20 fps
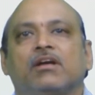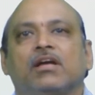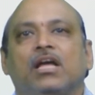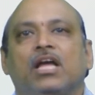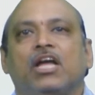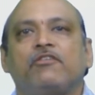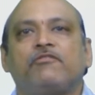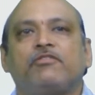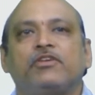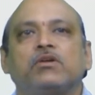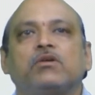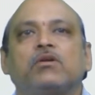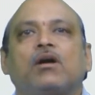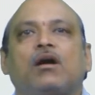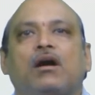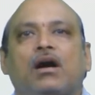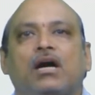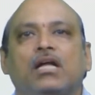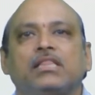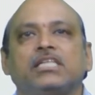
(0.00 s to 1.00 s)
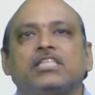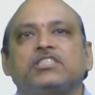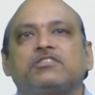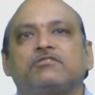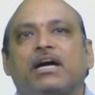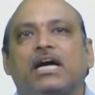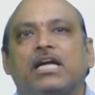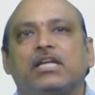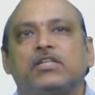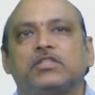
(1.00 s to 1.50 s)
If you know all these
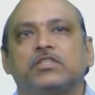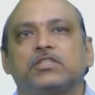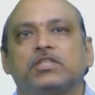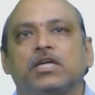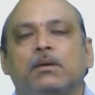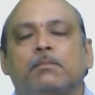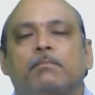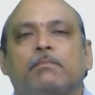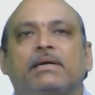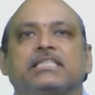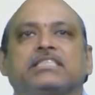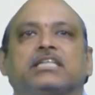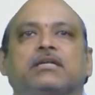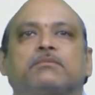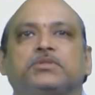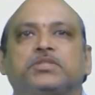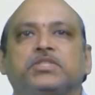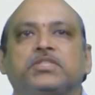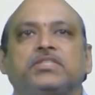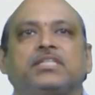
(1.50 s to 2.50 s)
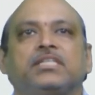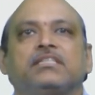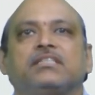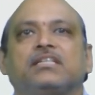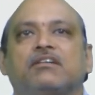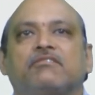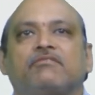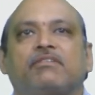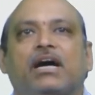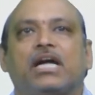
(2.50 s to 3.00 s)
values, by substituting
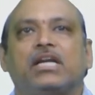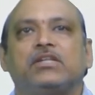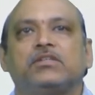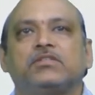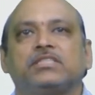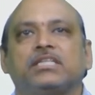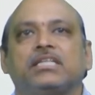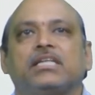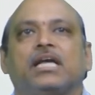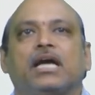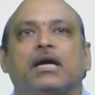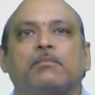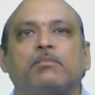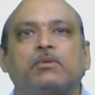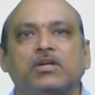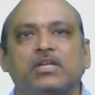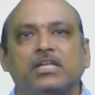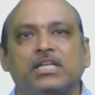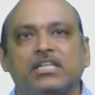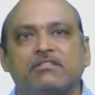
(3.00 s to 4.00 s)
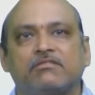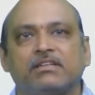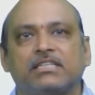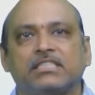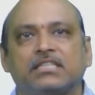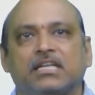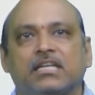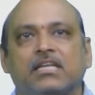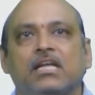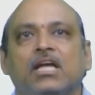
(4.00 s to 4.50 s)
that values in above
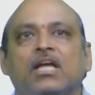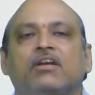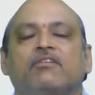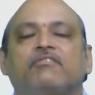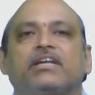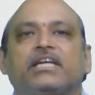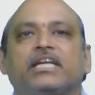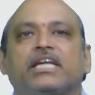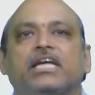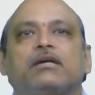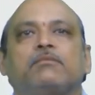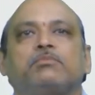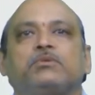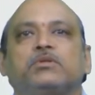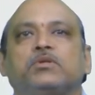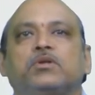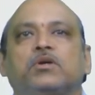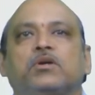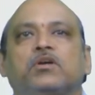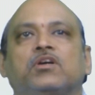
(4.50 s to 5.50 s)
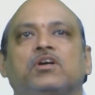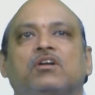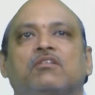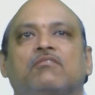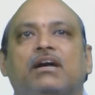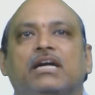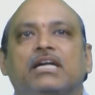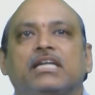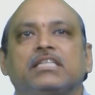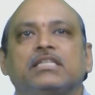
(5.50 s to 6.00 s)
equation, we came to know
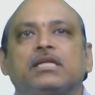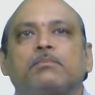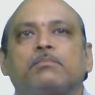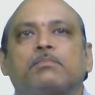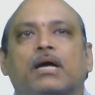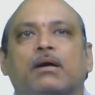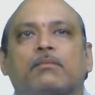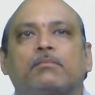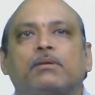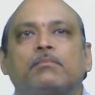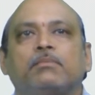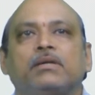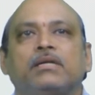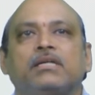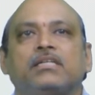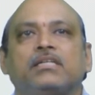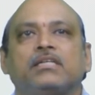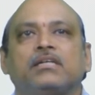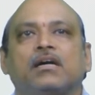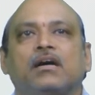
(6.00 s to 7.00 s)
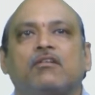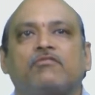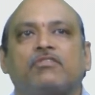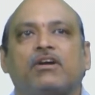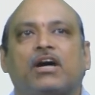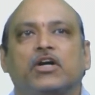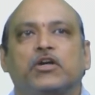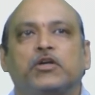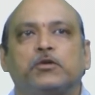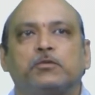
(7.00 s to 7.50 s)
what is the probability of
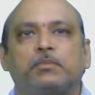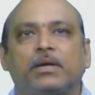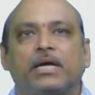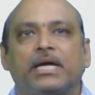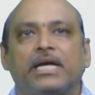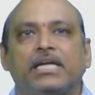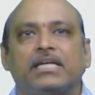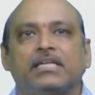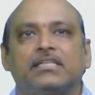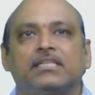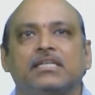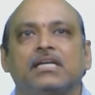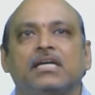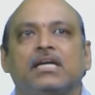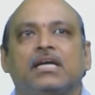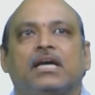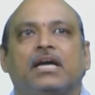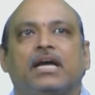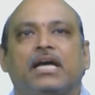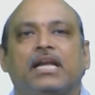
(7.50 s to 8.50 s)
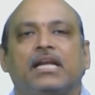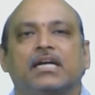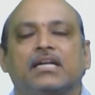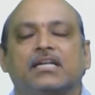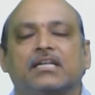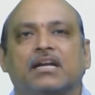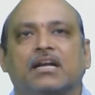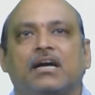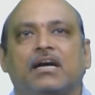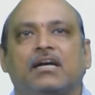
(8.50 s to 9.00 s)
occupying
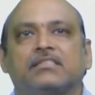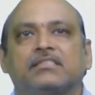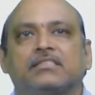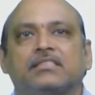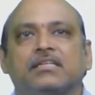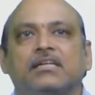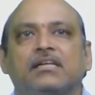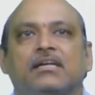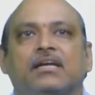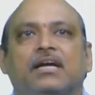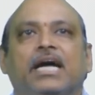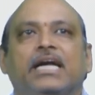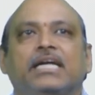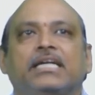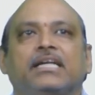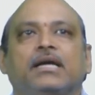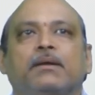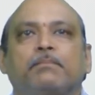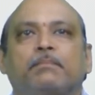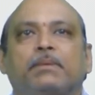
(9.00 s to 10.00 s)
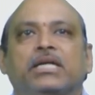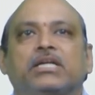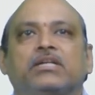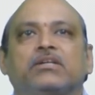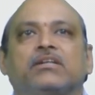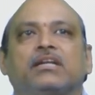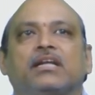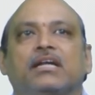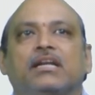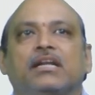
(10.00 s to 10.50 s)
electrons at a
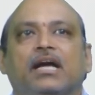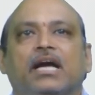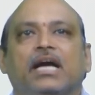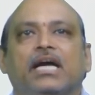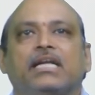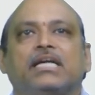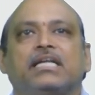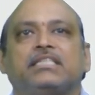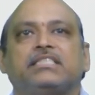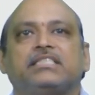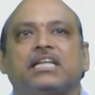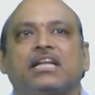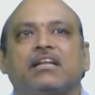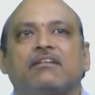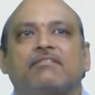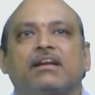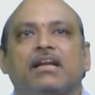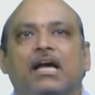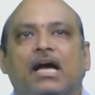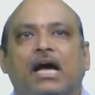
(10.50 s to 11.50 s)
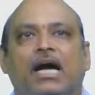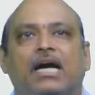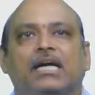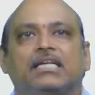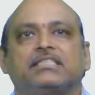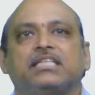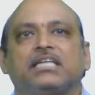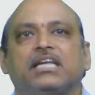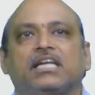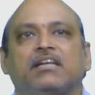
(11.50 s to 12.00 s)
particular energy level
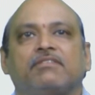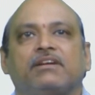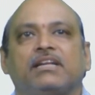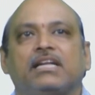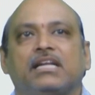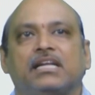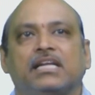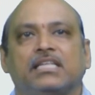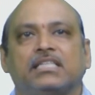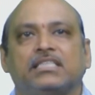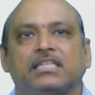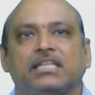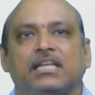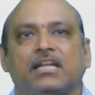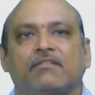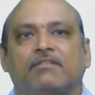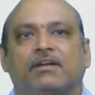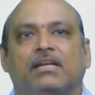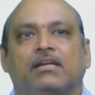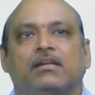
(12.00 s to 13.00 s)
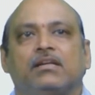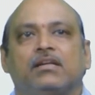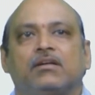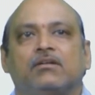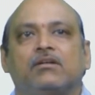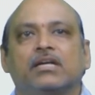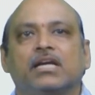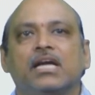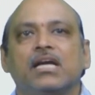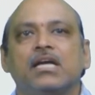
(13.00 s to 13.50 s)
as the given energy level.
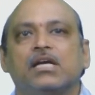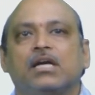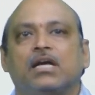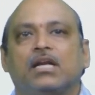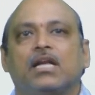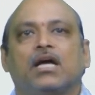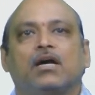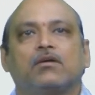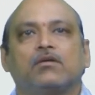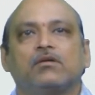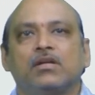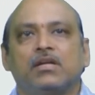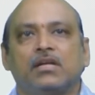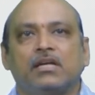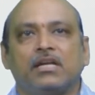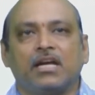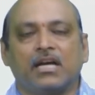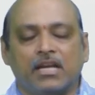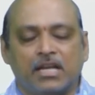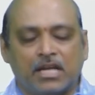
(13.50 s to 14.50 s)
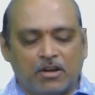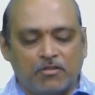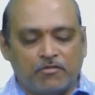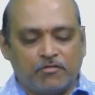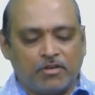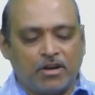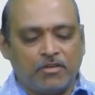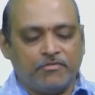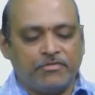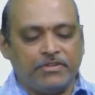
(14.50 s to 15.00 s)
Okay. Now, here F
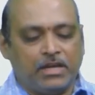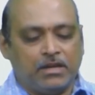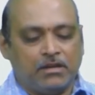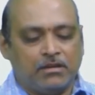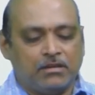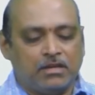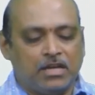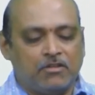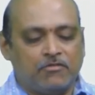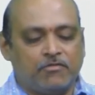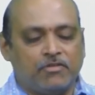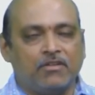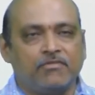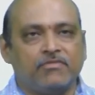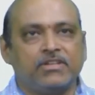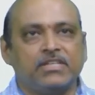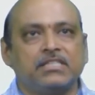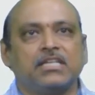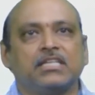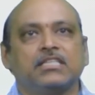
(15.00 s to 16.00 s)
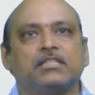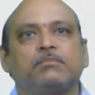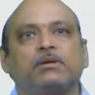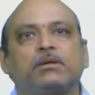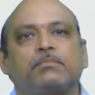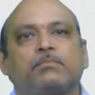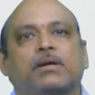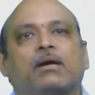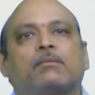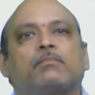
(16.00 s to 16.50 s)
of E is nothing
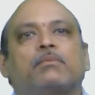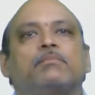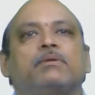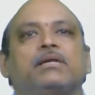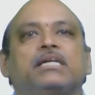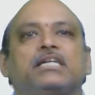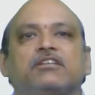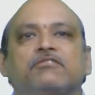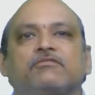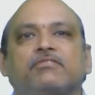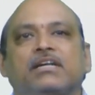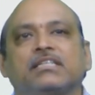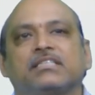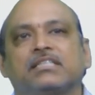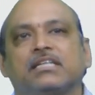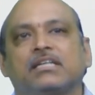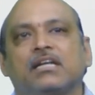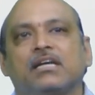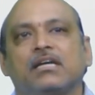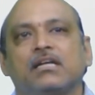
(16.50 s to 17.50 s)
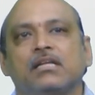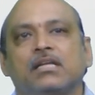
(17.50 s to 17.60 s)
but probability function.